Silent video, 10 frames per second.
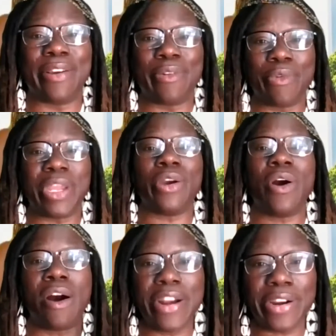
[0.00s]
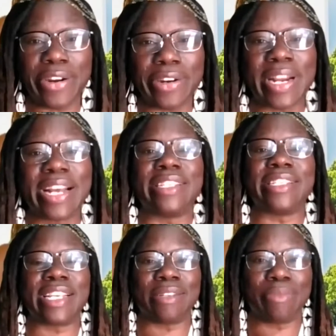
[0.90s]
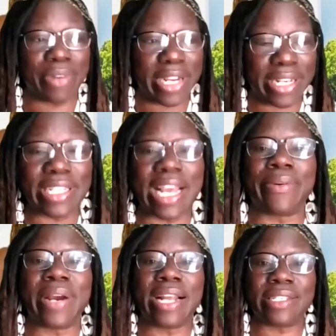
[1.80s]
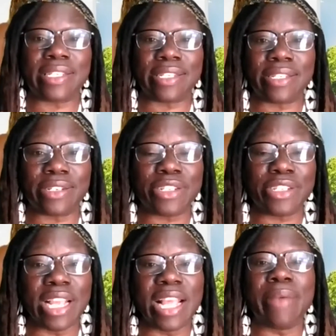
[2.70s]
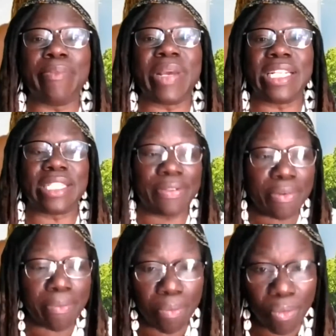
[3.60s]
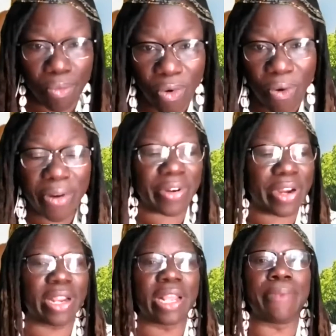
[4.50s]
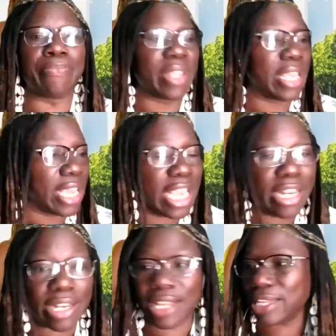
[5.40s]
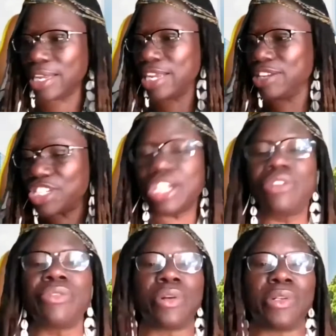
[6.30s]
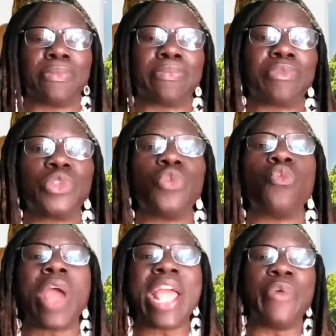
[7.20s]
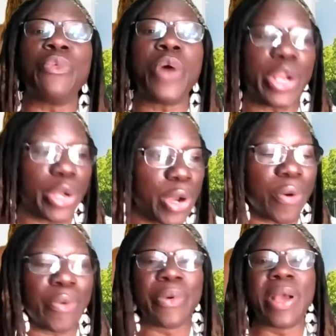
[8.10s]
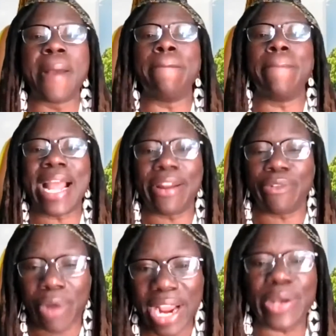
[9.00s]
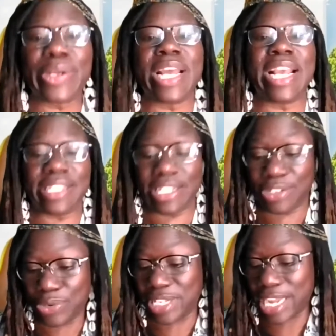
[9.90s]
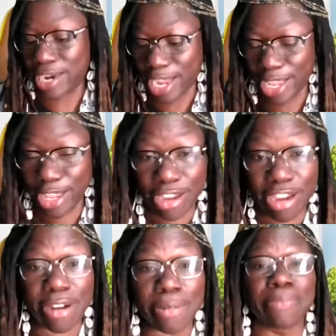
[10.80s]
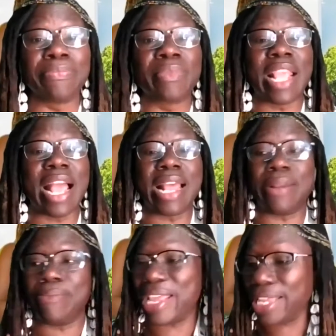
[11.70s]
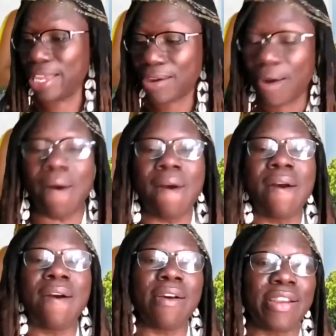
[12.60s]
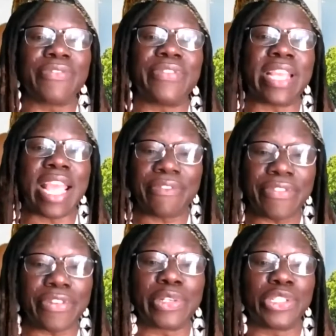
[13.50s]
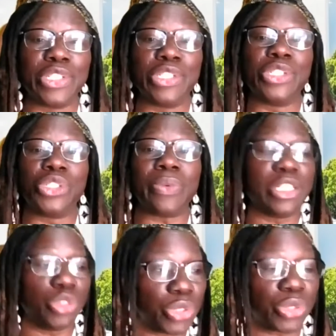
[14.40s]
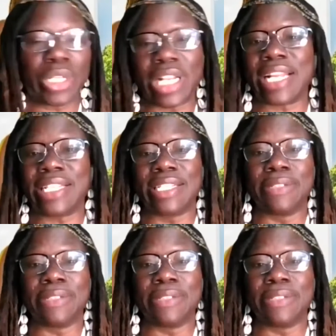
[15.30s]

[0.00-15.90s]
We honor and celebrate our ancestors, but it's even more integral to where we want to go by recognizing those that are here and making all of the effort to ensure that